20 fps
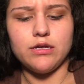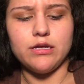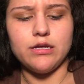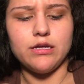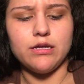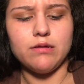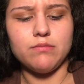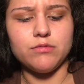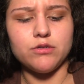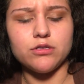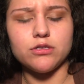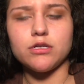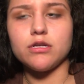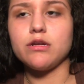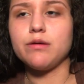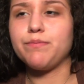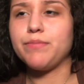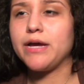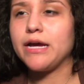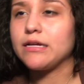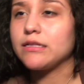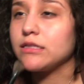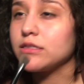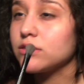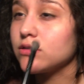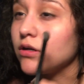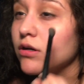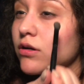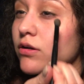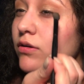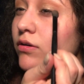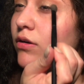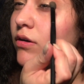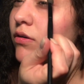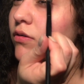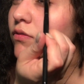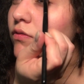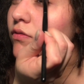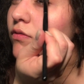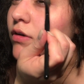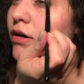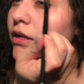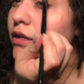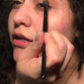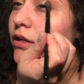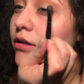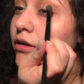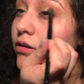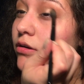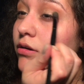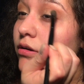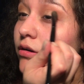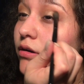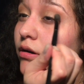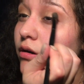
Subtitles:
And I'm just gonna pack this on right here,